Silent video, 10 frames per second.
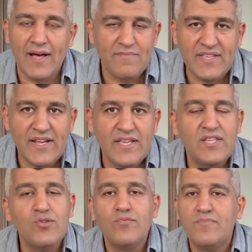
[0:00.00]
I'm
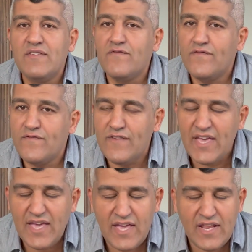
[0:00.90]
telling you, be
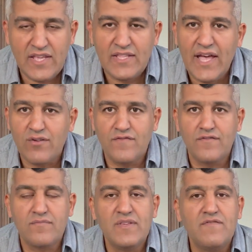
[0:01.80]
very
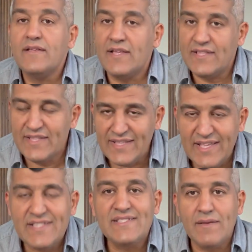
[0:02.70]
doubtful. It
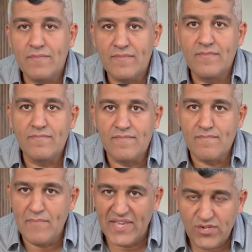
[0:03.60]
needs
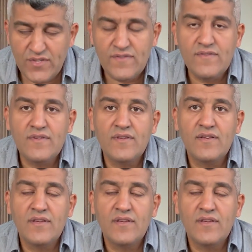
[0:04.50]
patience.